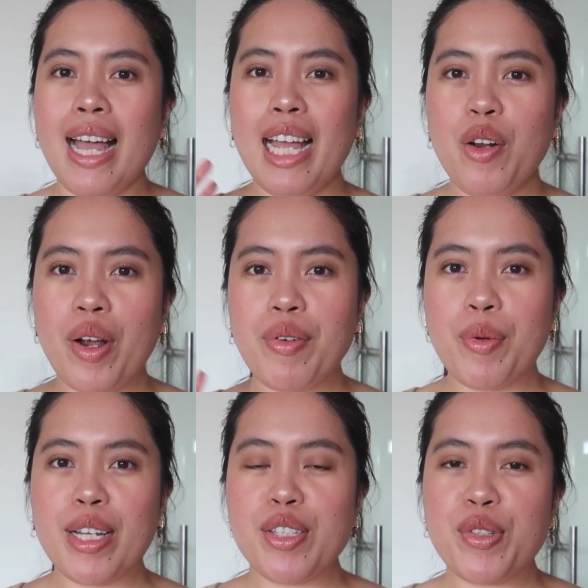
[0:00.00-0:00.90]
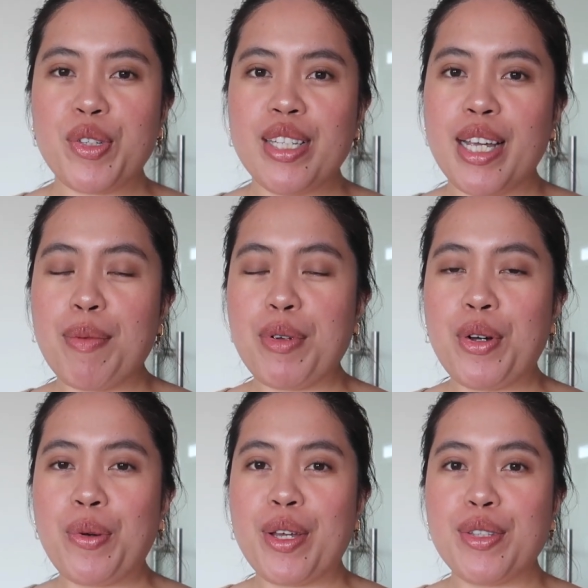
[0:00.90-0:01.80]
Hello everyone, so today I'm
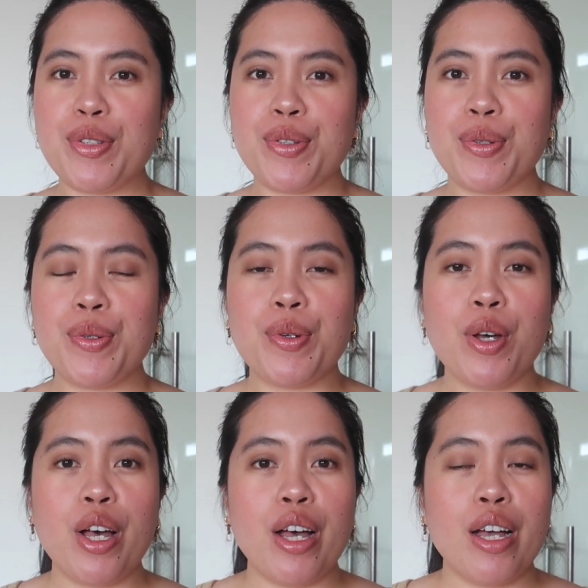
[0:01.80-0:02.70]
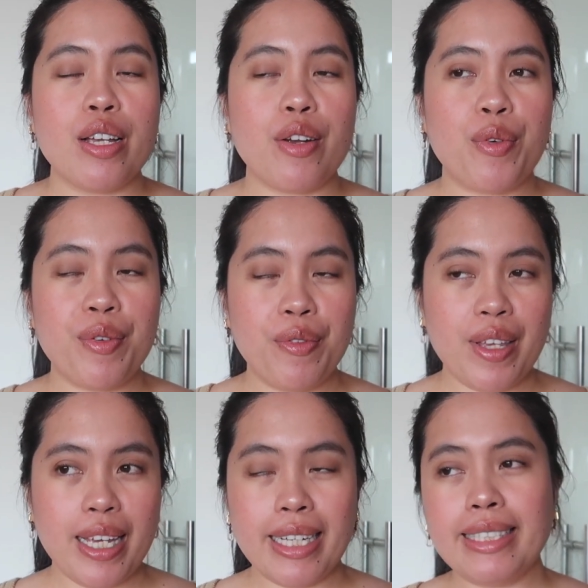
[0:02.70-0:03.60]
going to
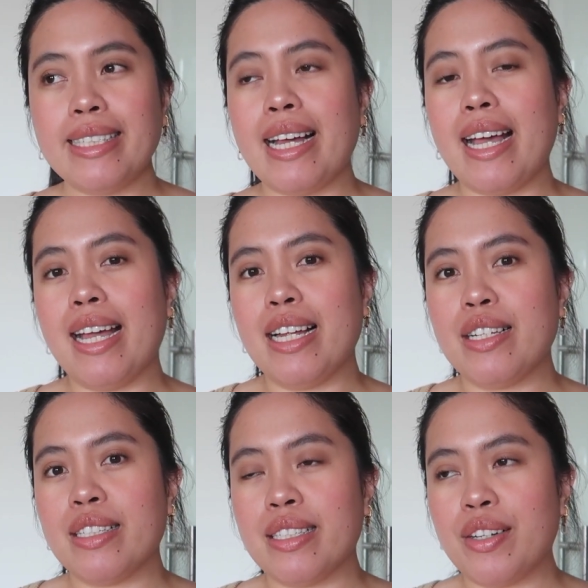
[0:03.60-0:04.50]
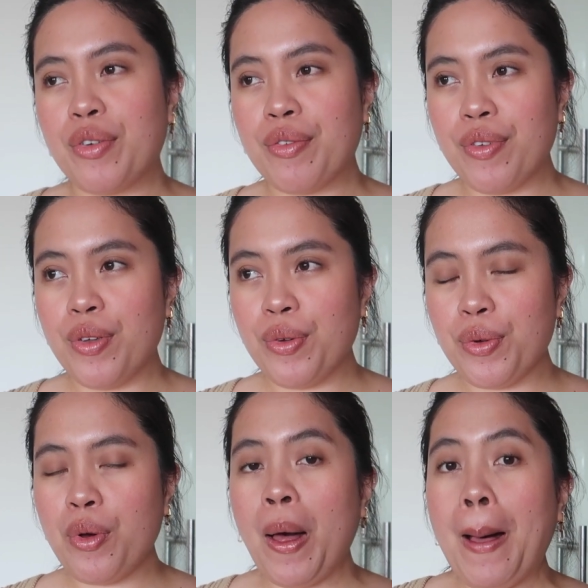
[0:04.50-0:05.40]
reveal and
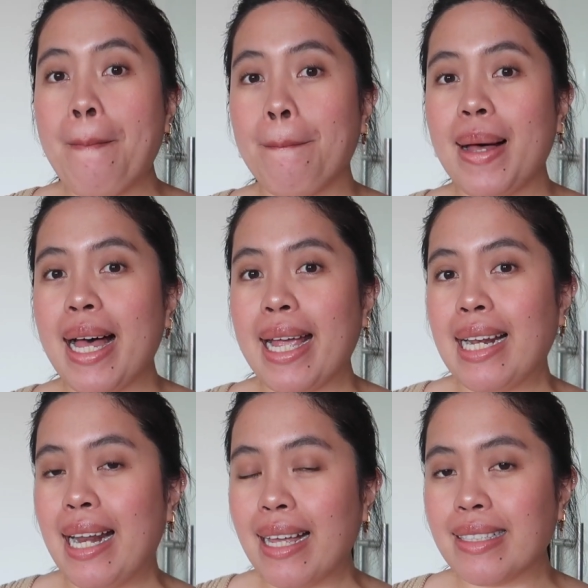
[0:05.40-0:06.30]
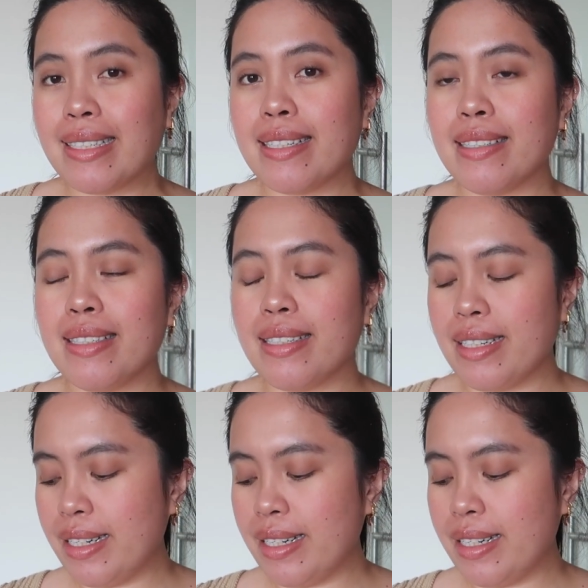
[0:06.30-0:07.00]
review my latest